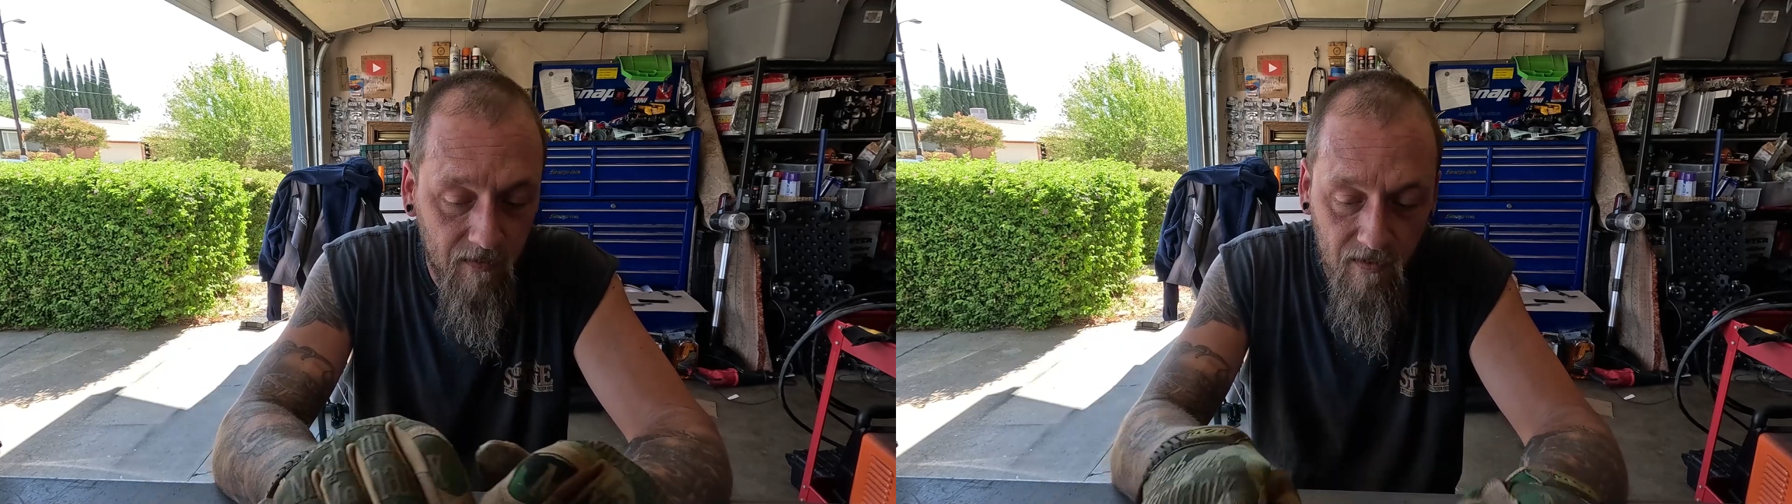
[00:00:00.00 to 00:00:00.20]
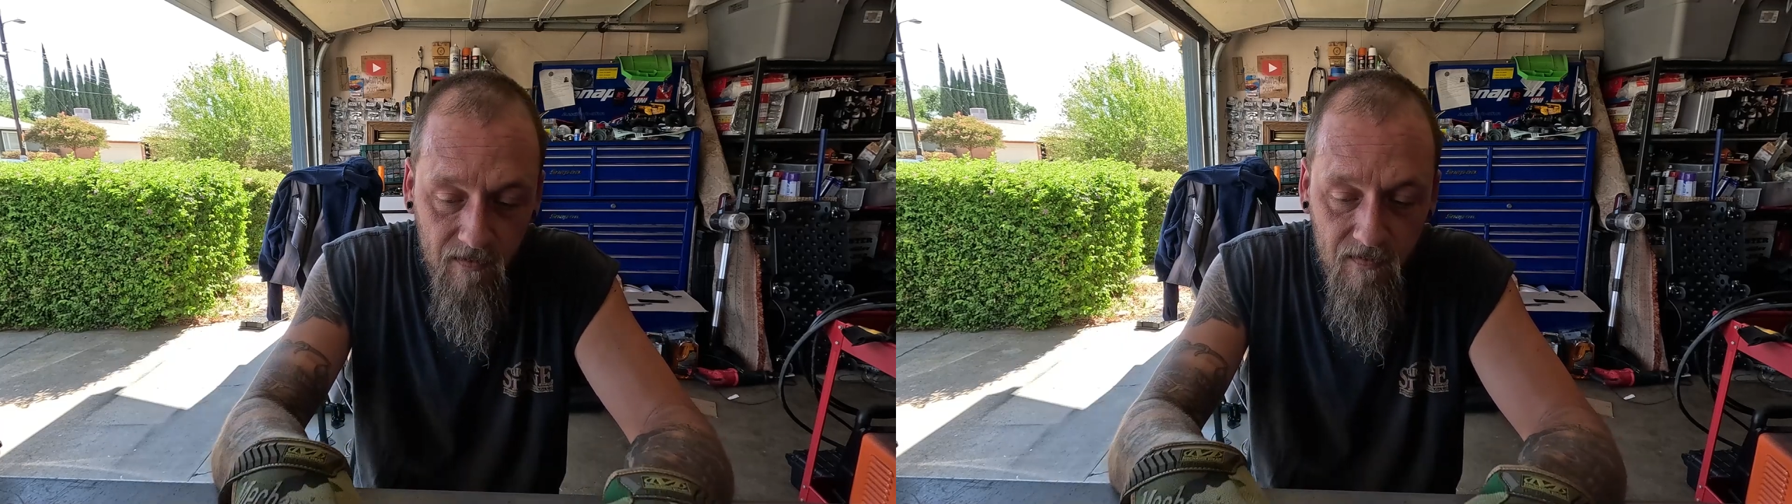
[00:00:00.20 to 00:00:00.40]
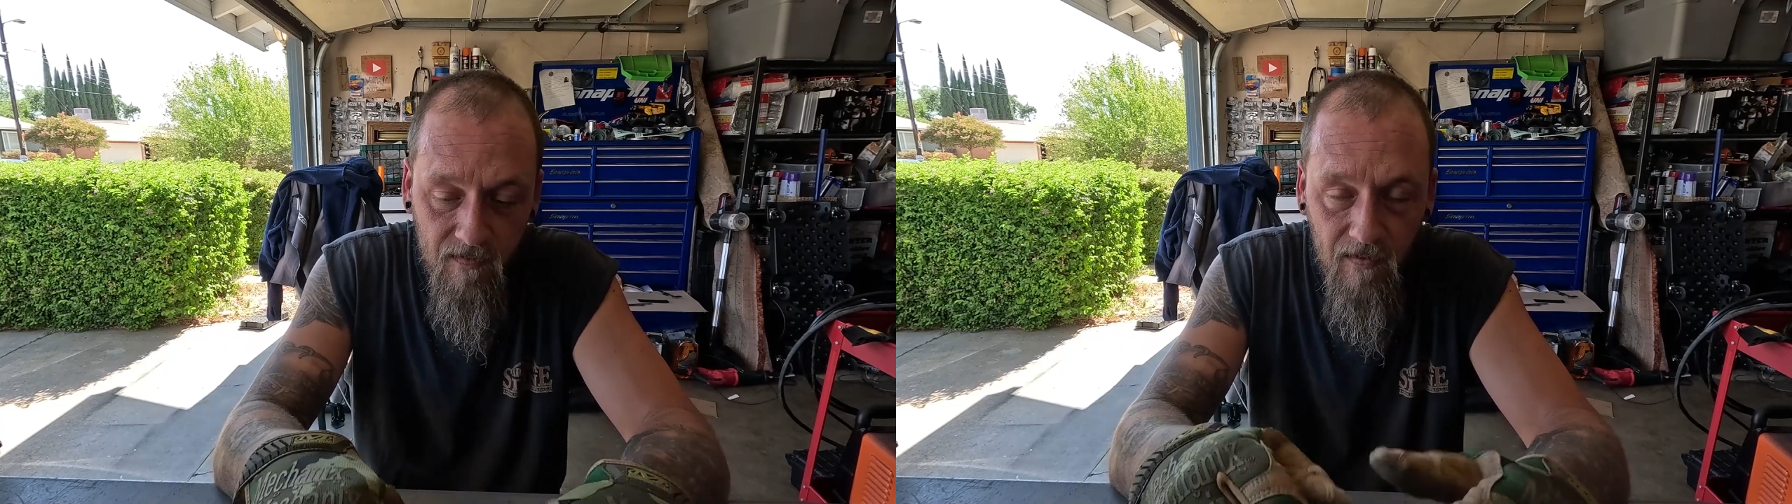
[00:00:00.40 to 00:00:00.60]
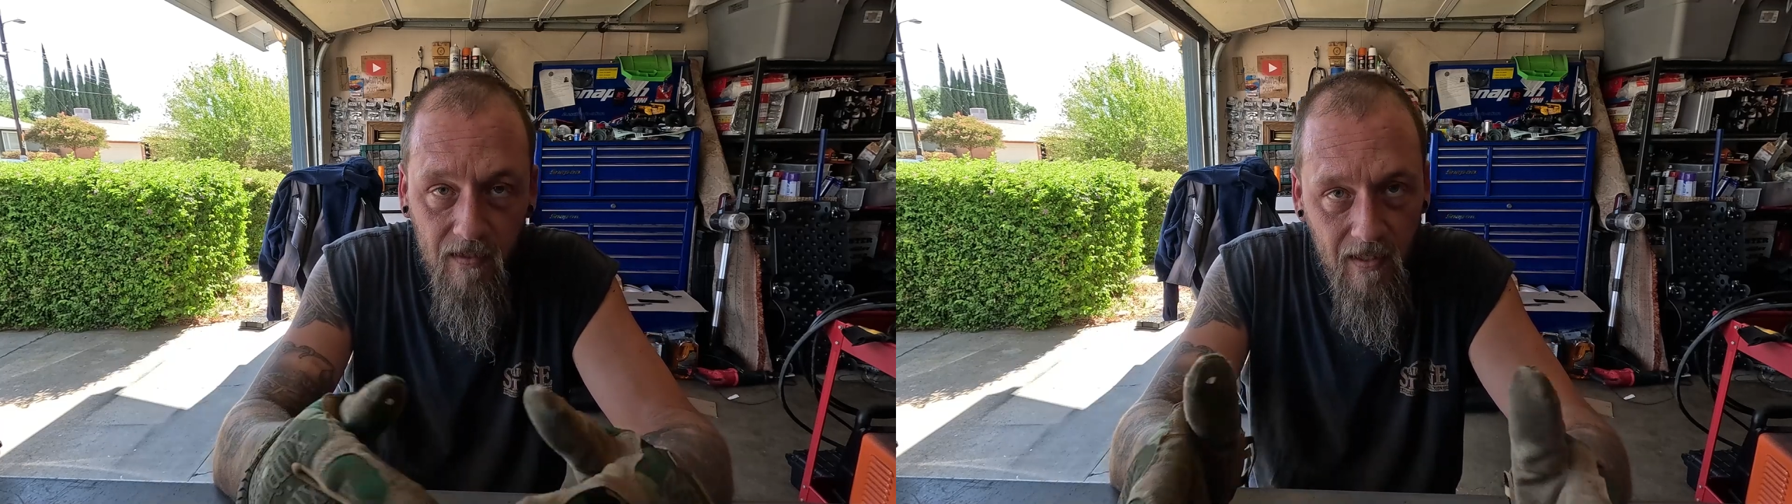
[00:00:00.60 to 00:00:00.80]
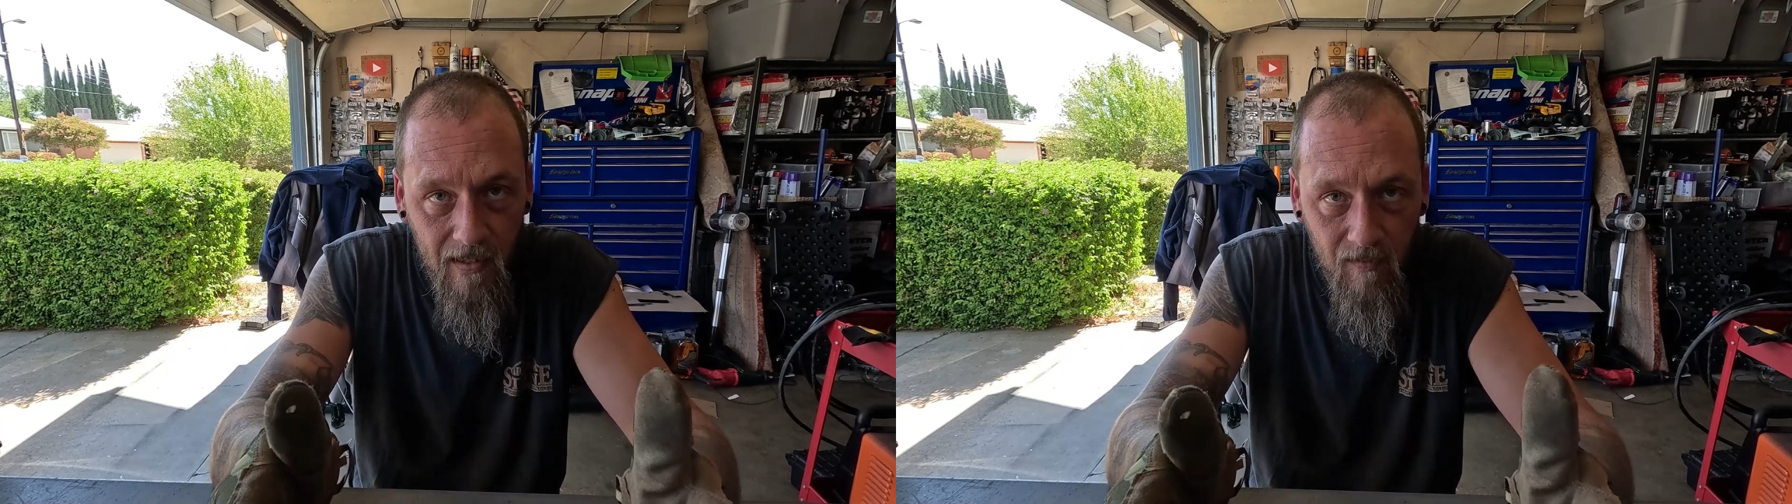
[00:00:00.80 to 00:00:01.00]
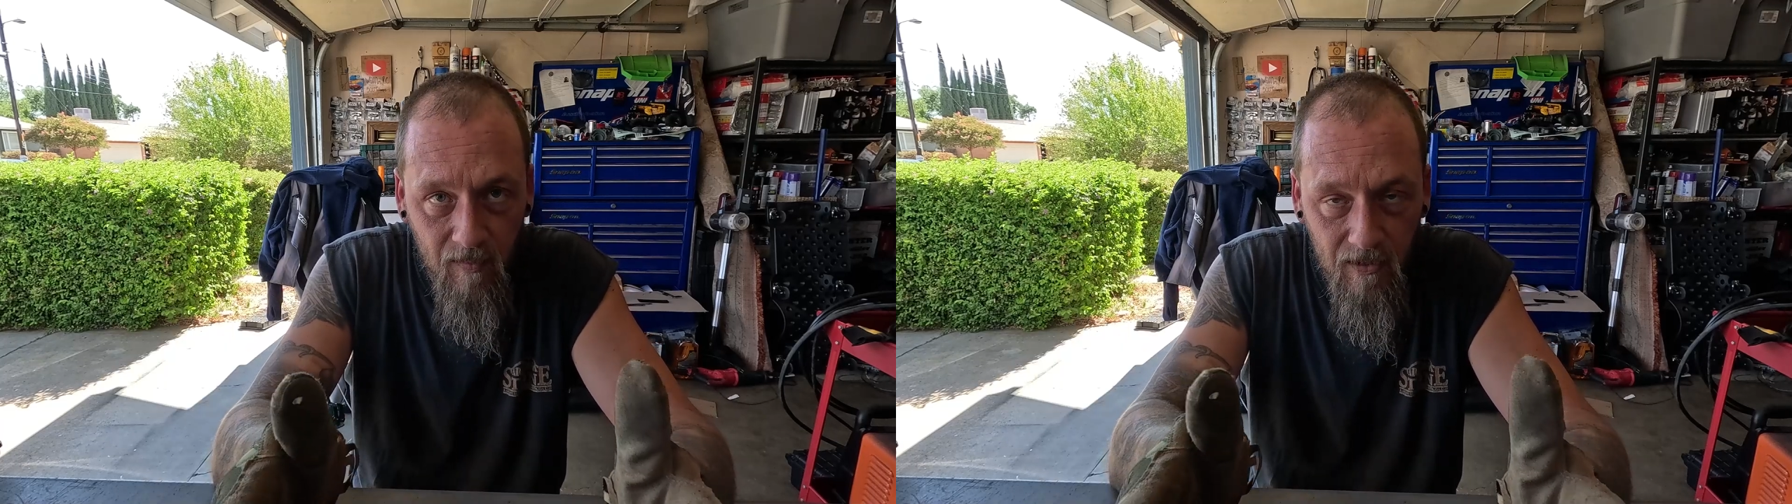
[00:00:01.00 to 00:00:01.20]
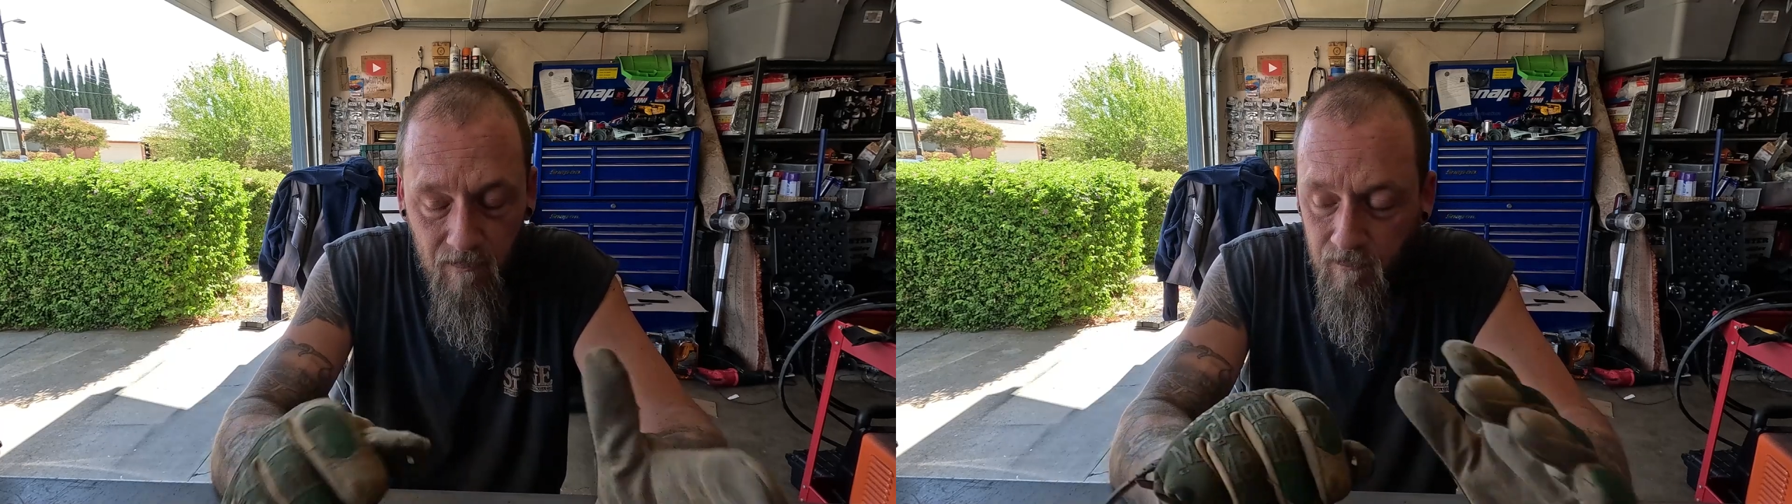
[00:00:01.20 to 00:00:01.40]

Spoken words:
this a canopy.